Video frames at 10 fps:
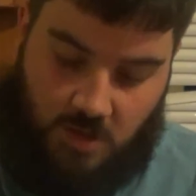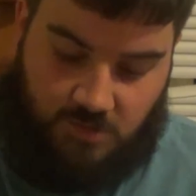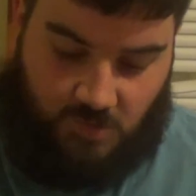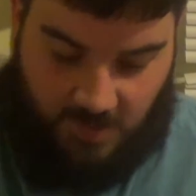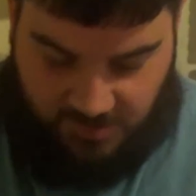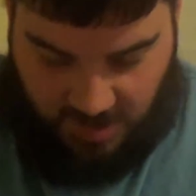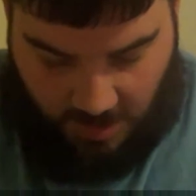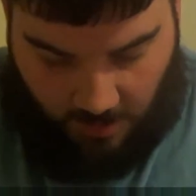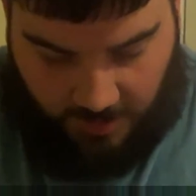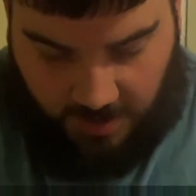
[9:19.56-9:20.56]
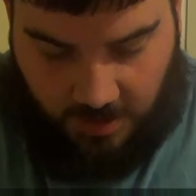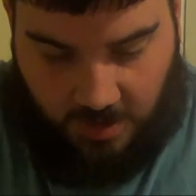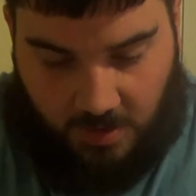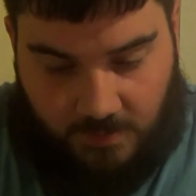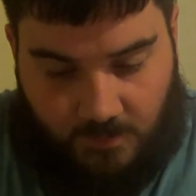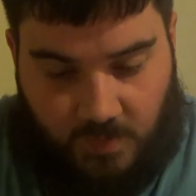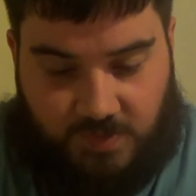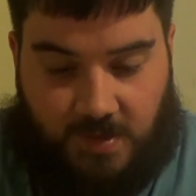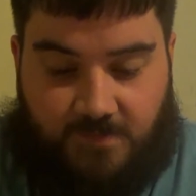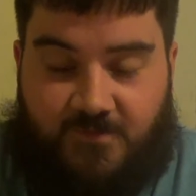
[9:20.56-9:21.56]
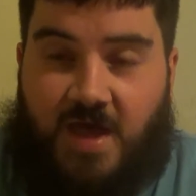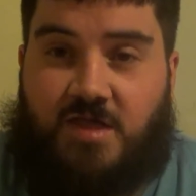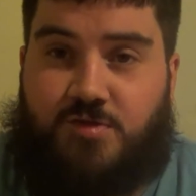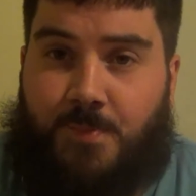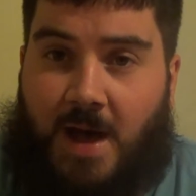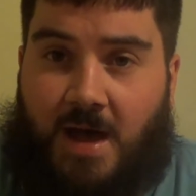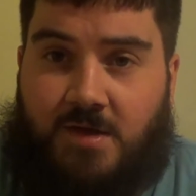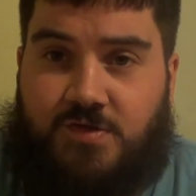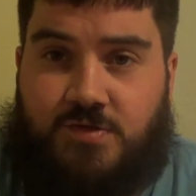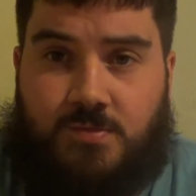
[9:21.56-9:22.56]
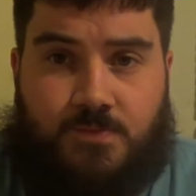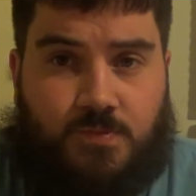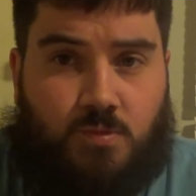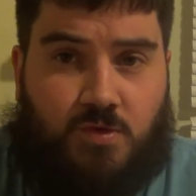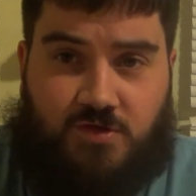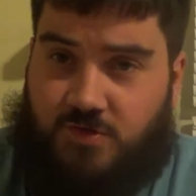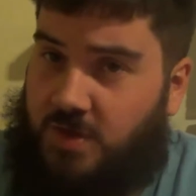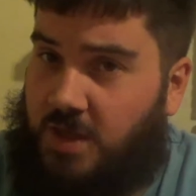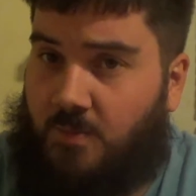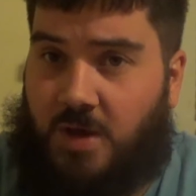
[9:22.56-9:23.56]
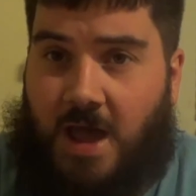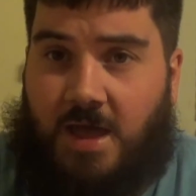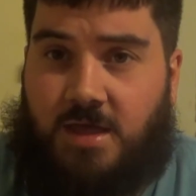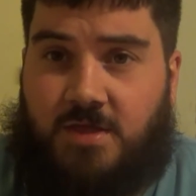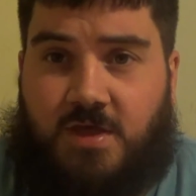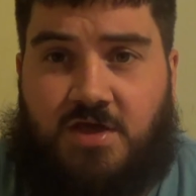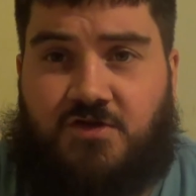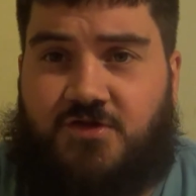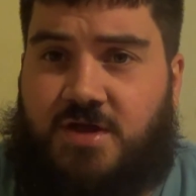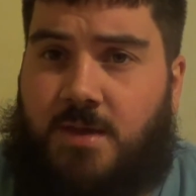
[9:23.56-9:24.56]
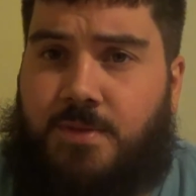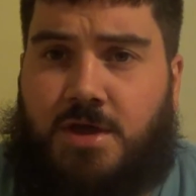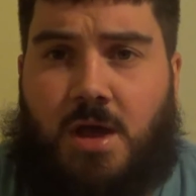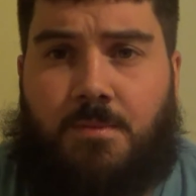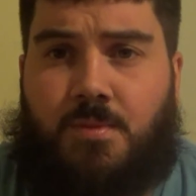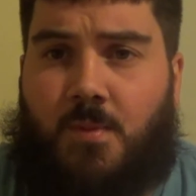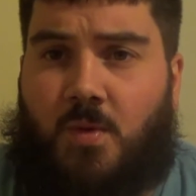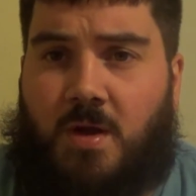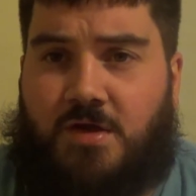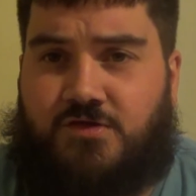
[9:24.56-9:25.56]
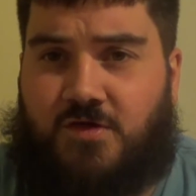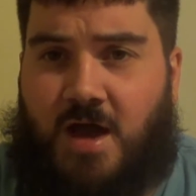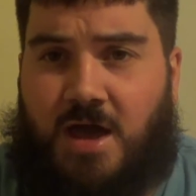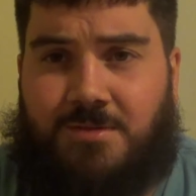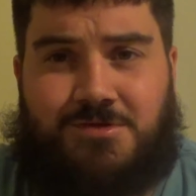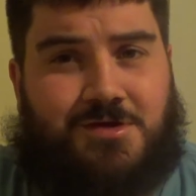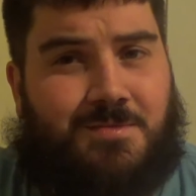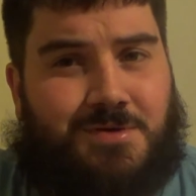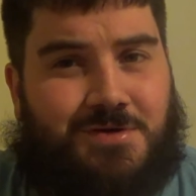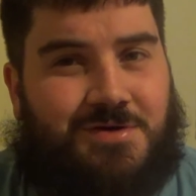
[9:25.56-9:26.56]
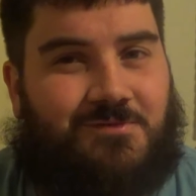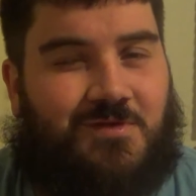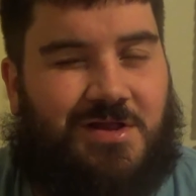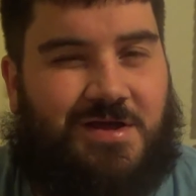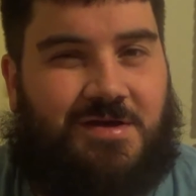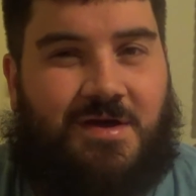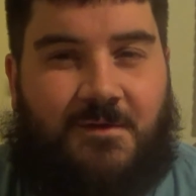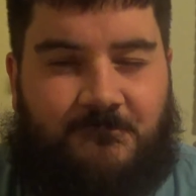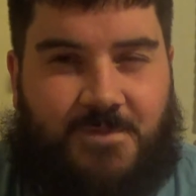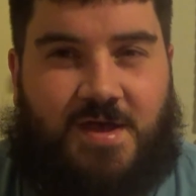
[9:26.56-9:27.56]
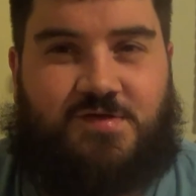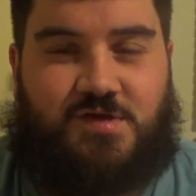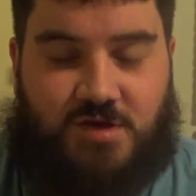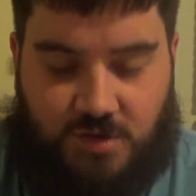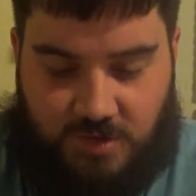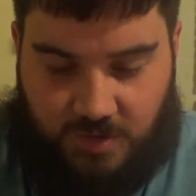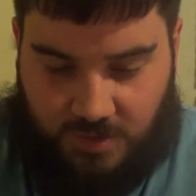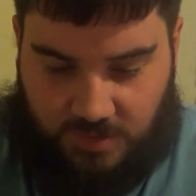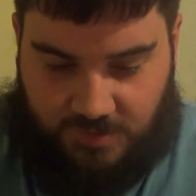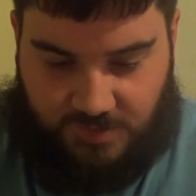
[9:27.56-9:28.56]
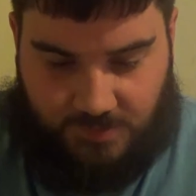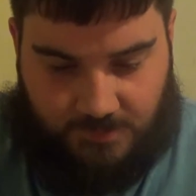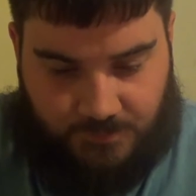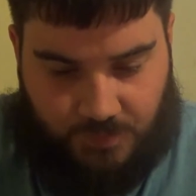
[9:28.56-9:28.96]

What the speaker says: So let's get on in here with the advanced box, which is again what I get. They usually give you a couple more extra items, a couple good, really fancy goody goodies.